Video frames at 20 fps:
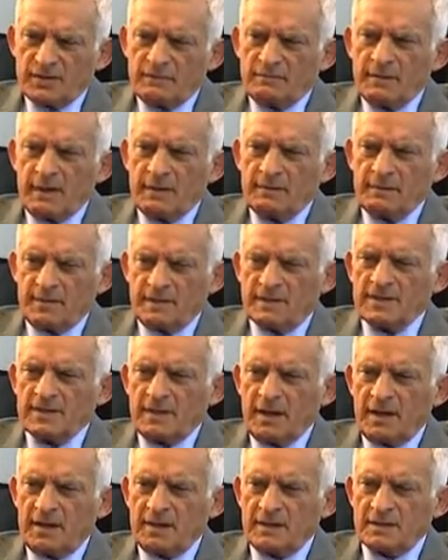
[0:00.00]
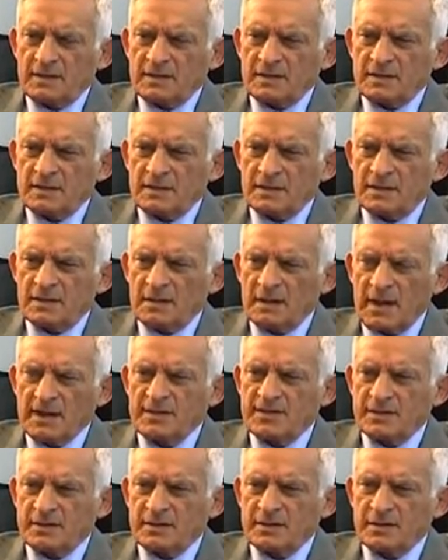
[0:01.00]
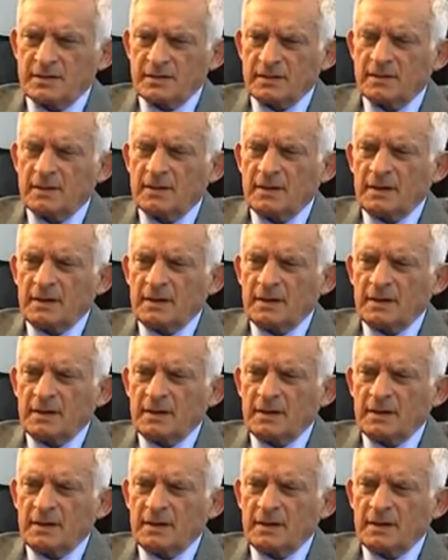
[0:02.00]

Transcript: member states last year,